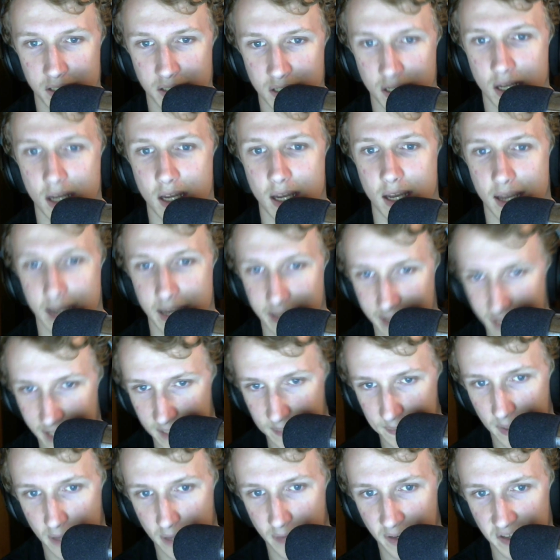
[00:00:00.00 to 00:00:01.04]
he needs to
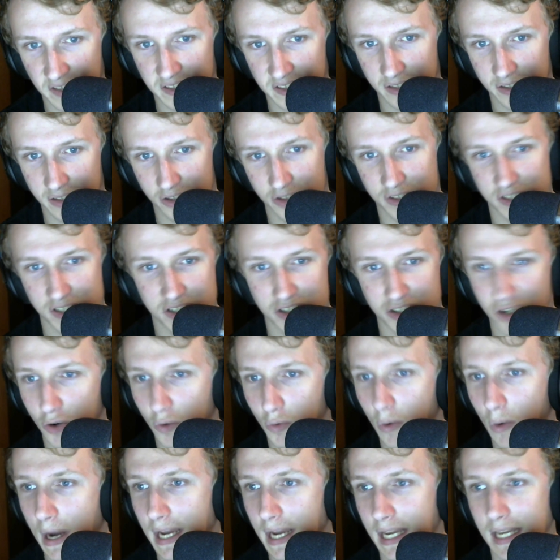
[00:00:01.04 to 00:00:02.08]
be arrested because there's no
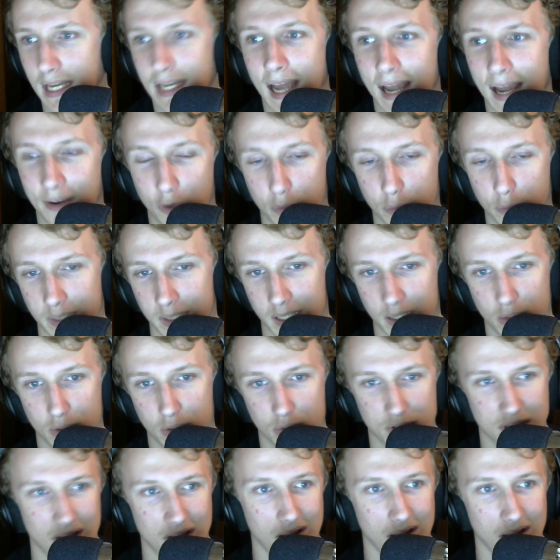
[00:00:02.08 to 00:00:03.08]
way he cannot be guilty.